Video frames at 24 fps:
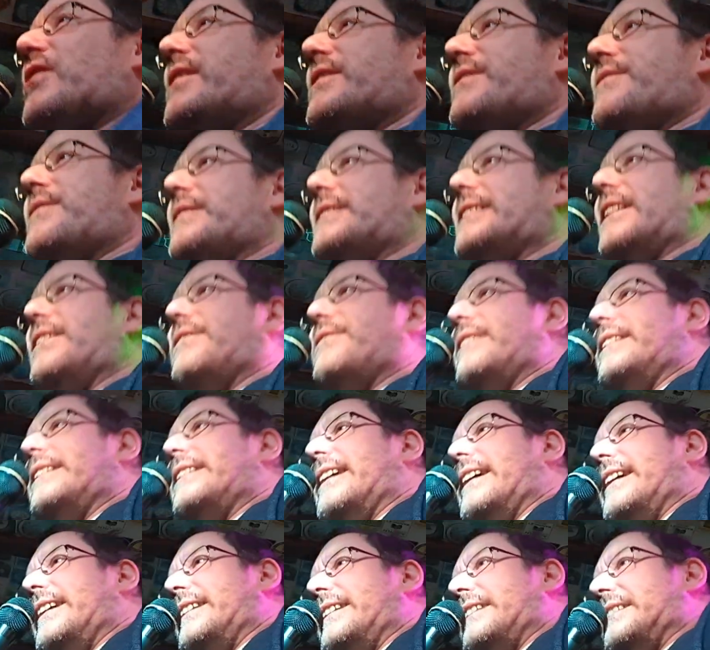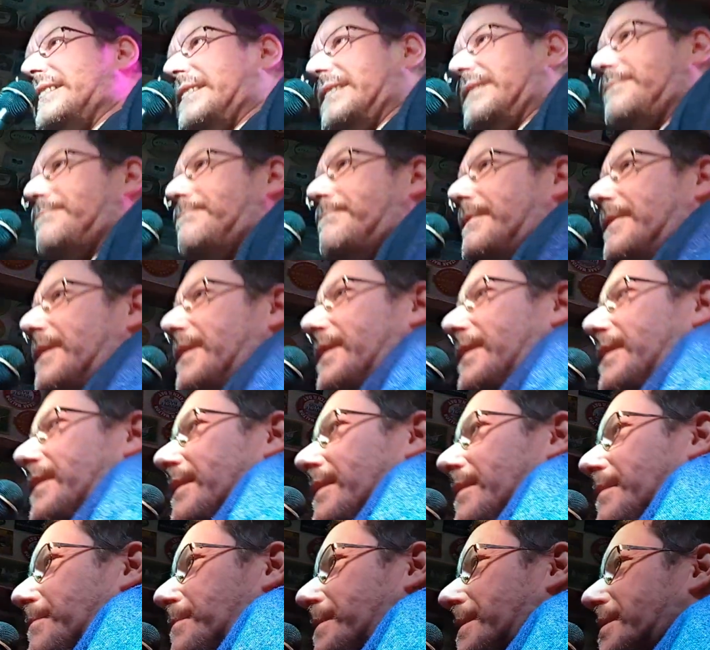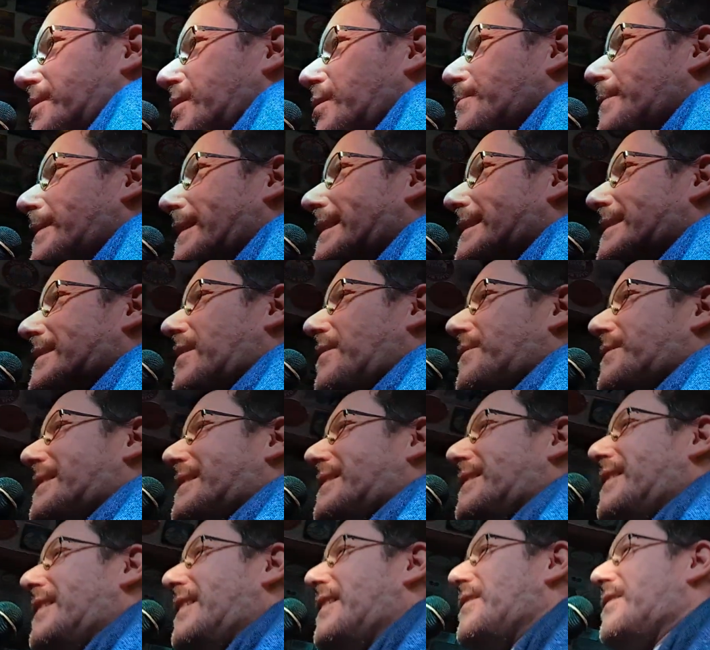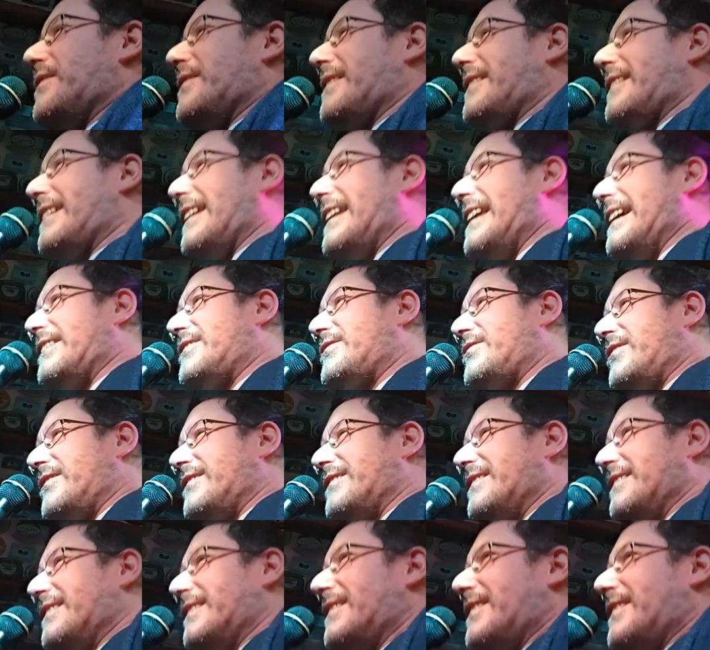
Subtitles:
you the DVDs. I'm assuming he's got the collection.